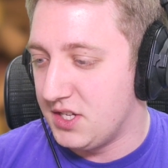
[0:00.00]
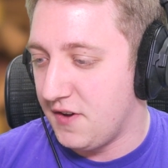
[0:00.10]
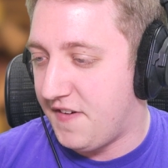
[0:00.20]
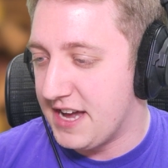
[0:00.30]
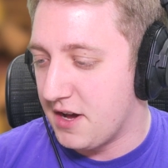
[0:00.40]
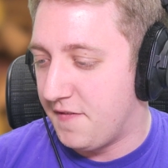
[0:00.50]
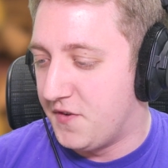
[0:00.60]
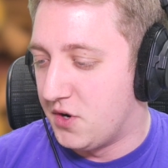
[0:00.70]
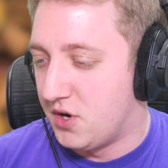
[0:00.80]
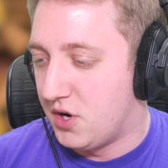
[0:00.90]
So if I go
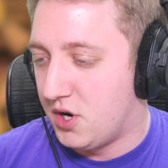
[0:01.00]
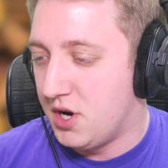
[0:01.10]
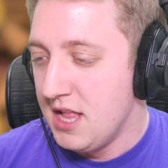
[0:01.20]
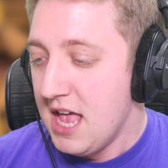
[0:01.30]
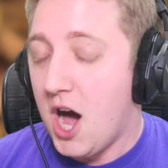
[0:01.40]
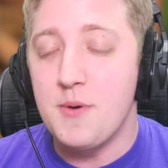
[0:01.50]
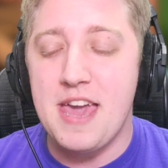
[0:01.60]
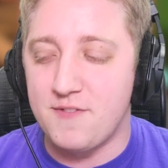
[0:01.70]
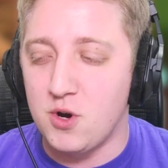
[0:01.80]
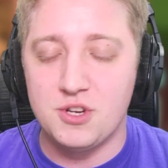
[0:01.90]
for... Oh
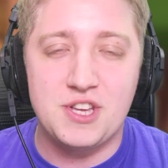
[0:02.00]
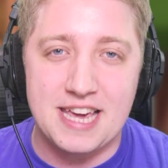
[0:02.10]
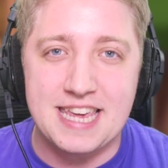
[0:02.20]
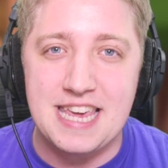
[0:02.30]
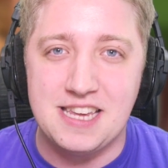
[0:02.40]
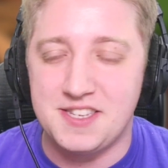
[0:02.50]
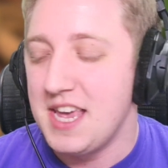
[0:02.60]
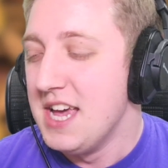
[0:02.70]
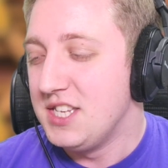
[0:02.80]
yeah, of course, you get keys.